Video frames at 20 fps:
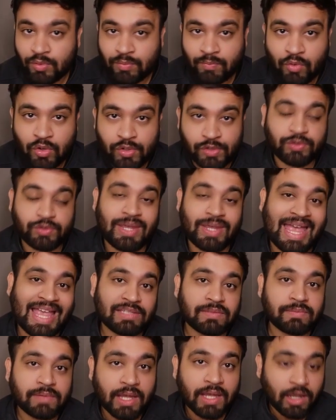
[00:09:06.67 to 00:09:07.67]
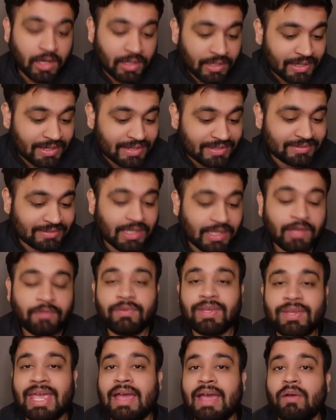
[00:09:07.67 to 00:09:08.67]
So as we have already seen, we
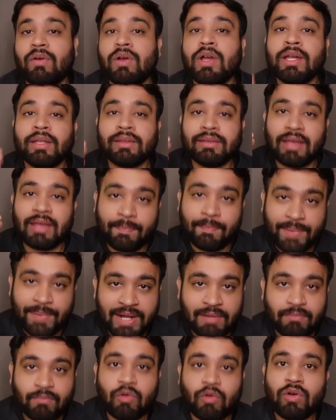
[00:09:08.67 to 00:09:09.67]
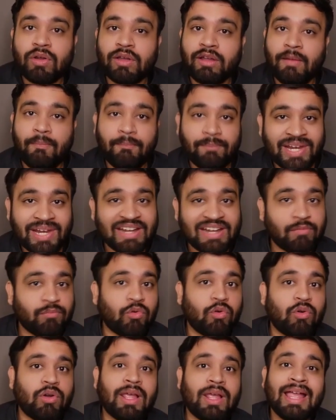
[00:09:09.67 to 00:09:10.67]
have the append mode, complete mode,
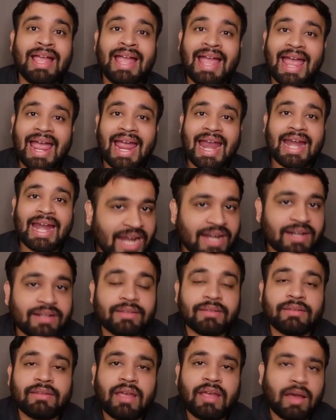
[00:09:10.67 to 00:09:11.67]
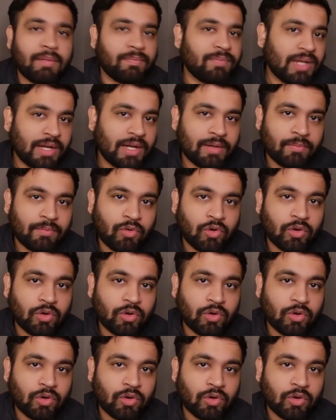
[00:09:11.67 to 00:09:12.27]
and the update mode.